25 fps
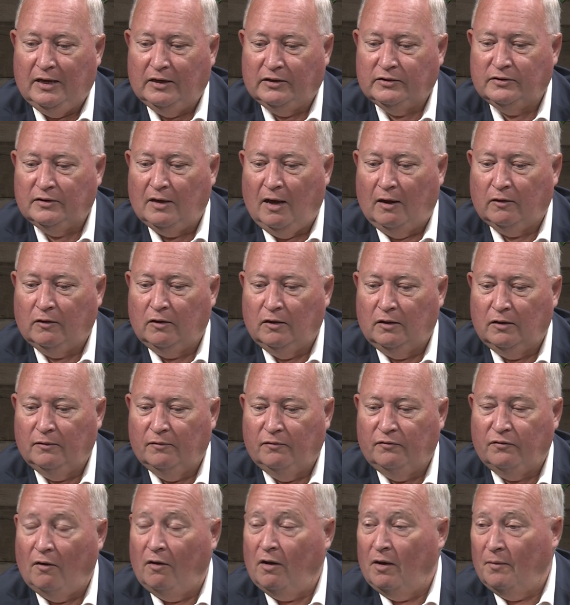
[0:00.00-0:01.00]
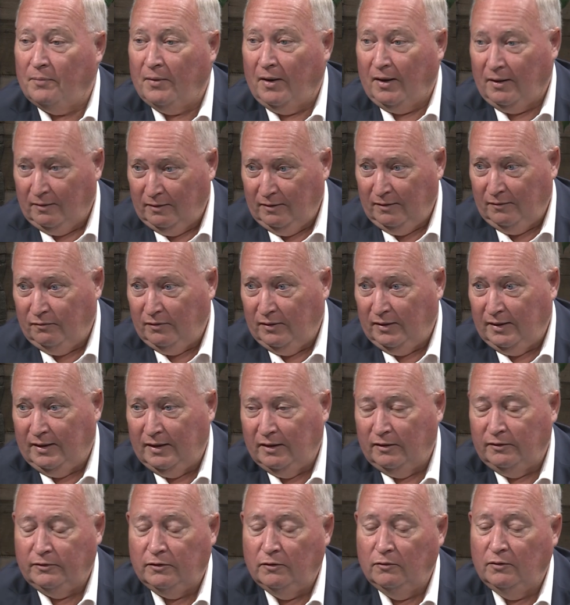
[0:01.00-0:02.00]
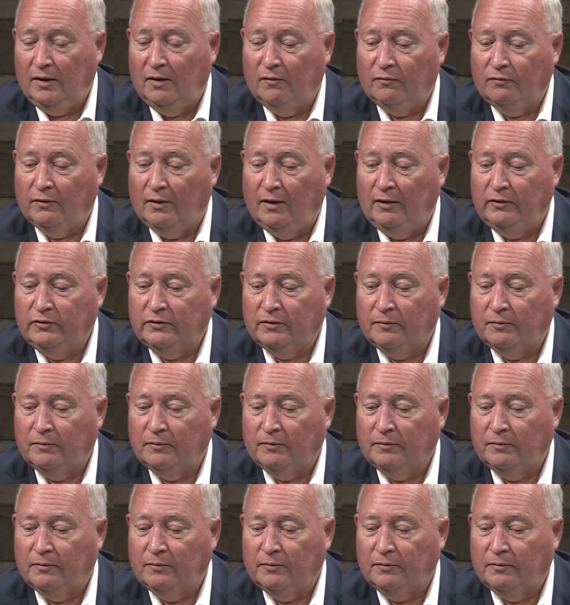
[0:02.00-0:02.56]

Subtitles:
not going to fall apart if we do get floods.